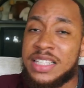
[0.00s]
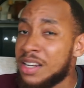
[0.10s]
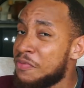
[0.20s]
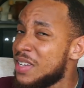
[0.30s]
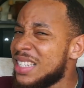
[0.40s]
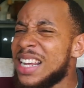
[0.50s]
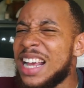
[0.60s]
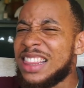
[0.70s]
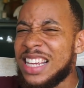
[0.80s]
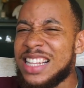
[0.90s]
so the first thing
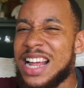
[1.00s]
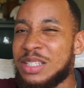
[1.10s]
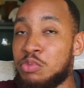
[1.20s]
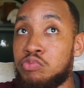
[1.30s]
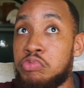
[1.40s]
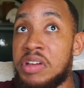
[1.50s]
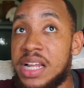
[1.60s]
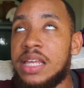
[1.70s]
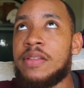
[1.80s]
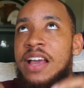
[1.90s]
I think that's
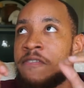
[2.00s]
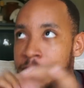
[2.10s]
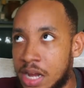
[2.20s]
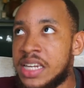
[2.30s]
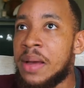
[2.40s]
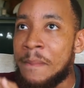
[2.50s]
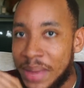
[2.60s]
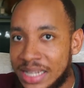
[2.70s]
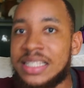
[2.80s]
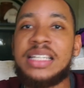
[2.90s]
really like
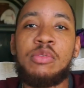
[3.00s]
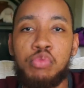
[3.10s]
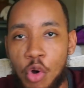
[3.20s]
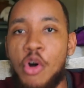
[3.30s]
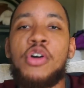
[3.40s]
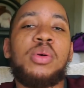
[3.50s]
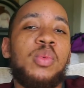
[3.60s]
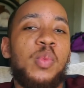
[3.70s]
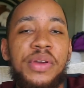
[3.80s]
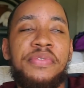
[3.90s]
fundamentally
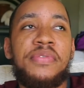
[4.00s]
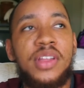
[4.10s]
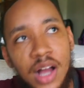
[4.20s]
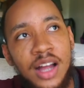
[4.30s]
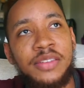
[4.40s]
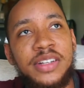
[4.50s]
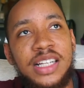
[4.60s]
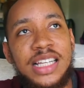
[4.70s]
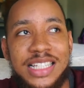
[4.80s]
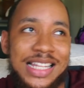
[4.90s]
wrong with the
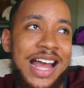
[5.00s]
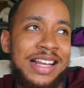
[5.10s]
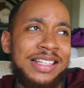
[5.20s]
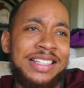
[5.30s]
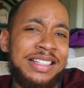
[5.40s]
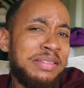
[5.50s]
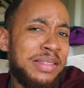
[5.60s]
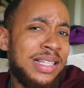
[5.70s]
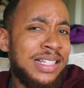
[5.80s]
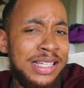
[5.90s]
carnival is that
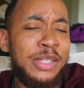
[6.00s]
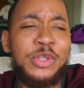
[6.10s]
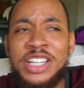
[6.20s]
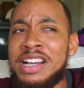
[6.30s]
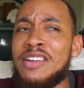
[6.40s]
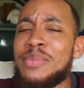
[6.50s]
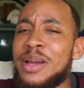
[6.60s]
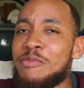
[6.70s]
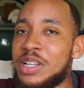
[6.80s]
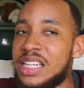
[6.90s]
the Lucian
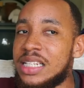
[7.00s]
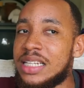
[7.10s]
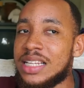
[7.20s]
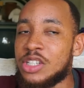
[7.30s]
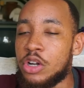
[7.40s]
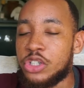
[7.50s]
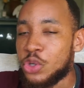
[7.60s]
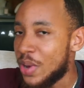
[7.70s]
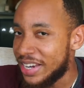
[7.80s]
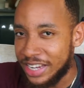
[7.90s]
government really does not
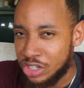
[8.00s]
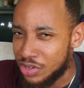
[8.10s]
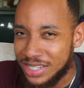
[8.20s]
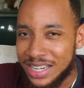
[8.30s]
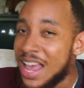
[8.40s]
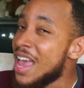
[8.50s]
show any interest